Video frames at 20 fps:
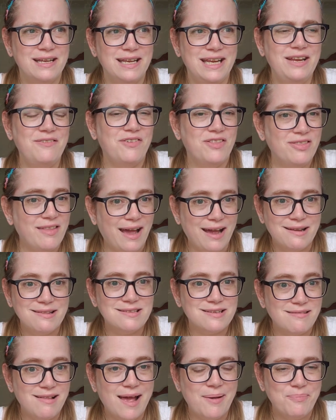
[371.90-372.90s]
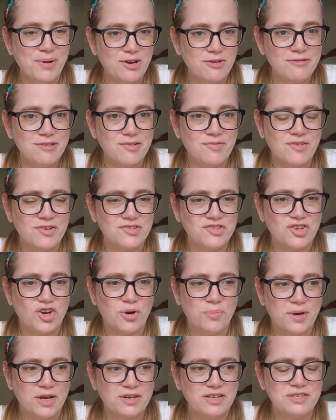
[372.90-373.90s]
Even that's a lot better than the
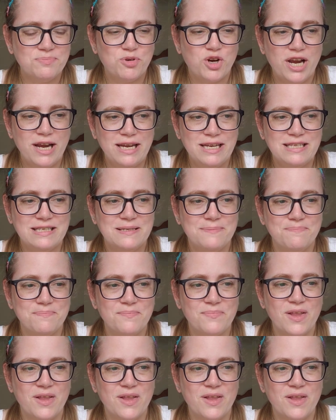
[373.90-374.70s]
Starbucks price.